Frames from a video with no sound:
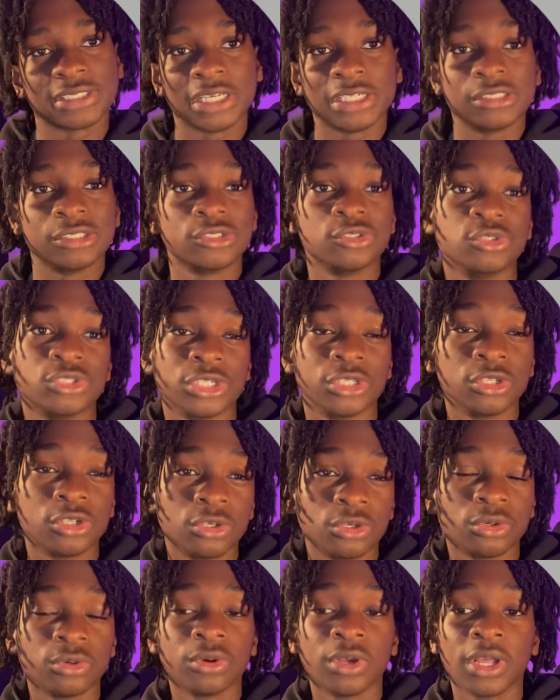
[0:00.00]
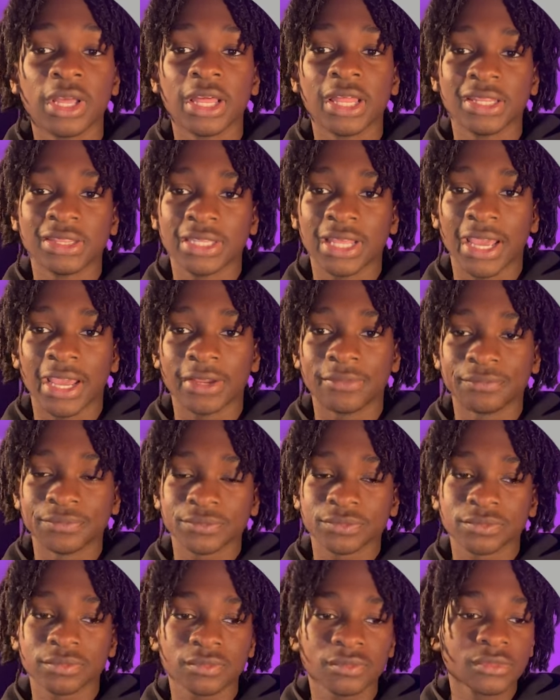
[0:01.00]
say Susie Lou that
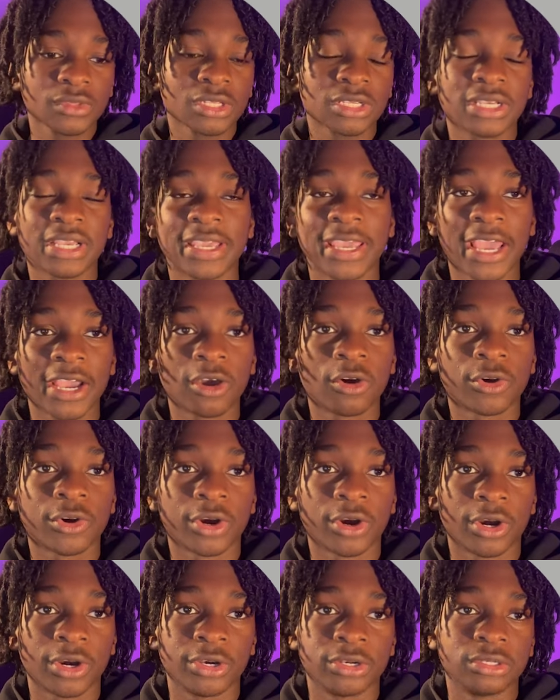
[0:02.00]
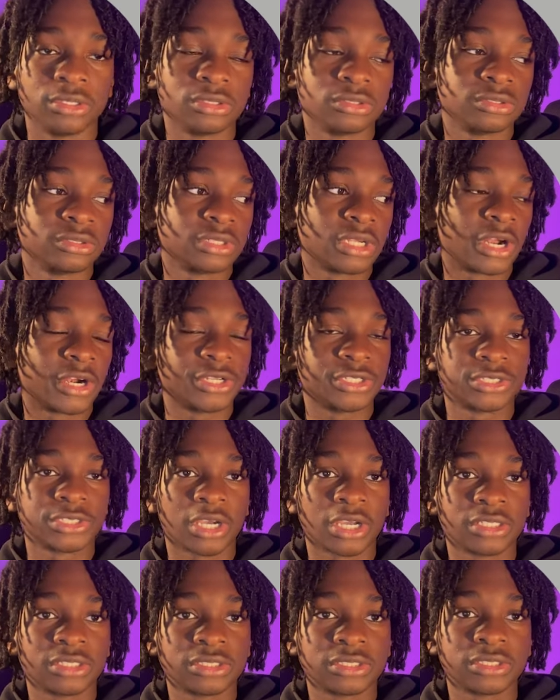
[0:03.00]
can't go to her
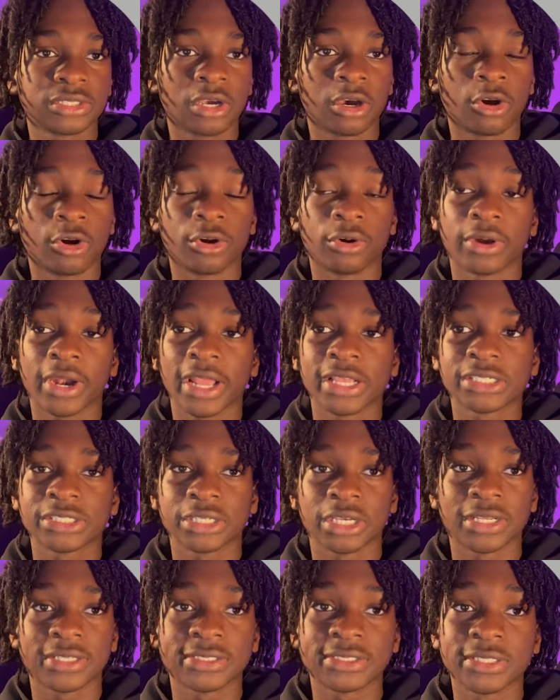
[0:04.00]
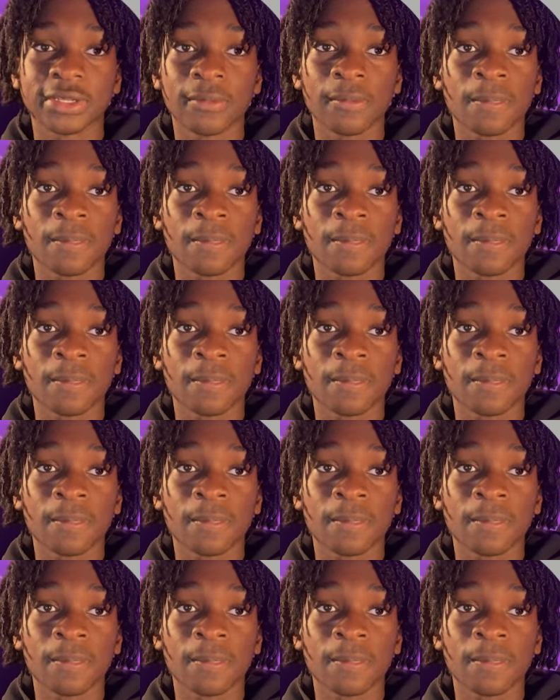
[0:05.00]
son's or grandson's